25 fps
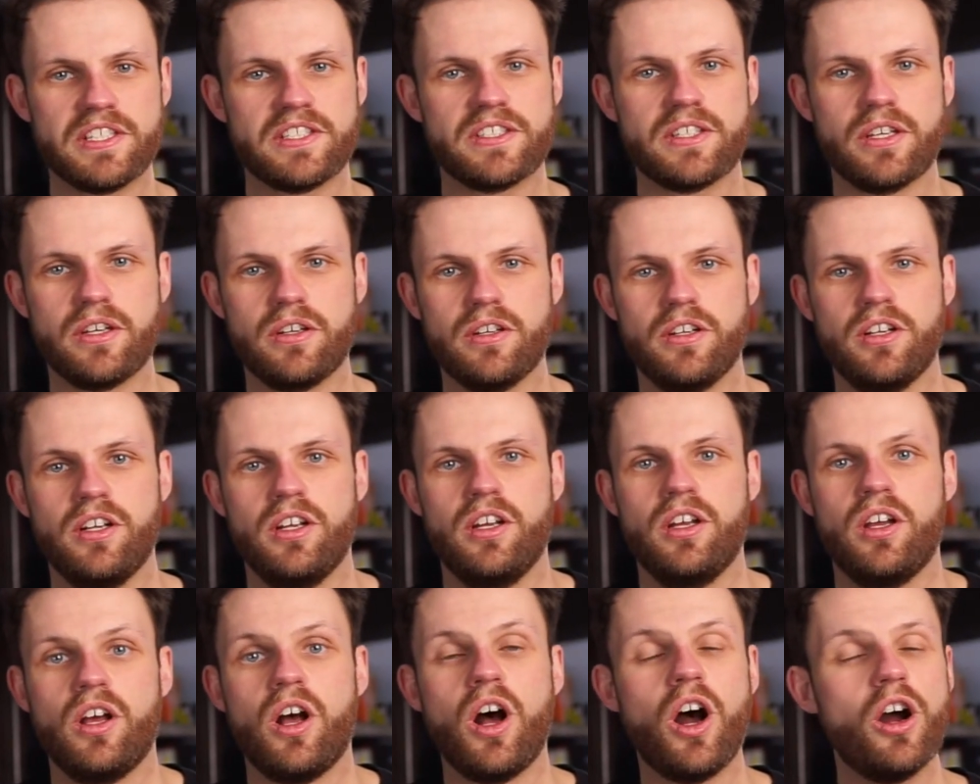So
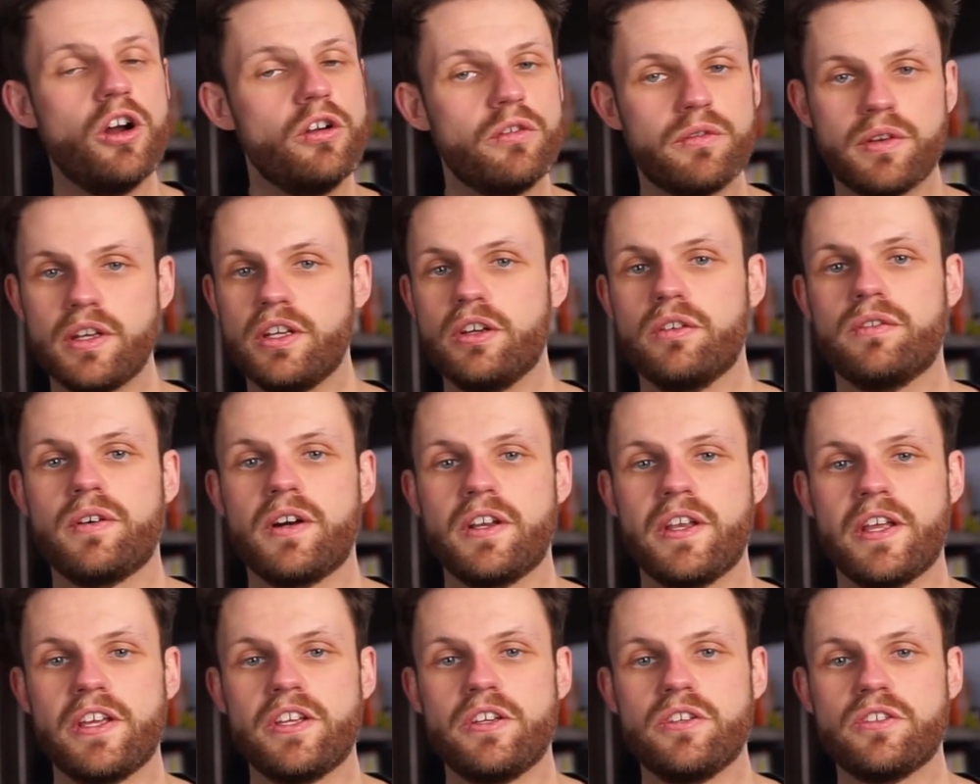hopefully you'll find
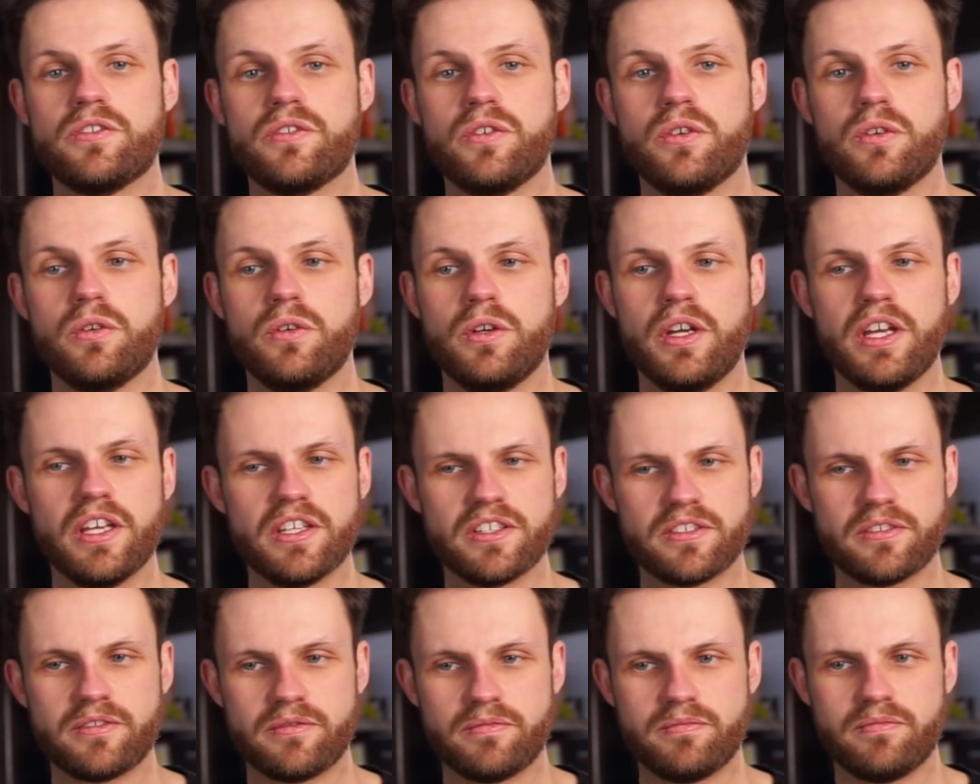that useful.
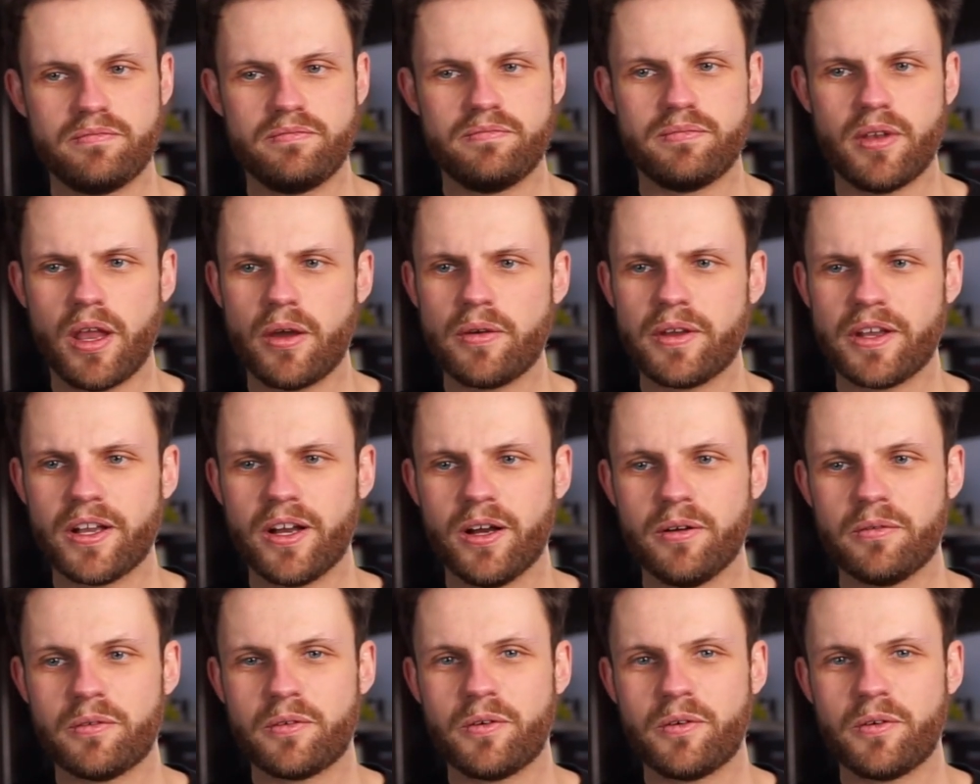It's blowing up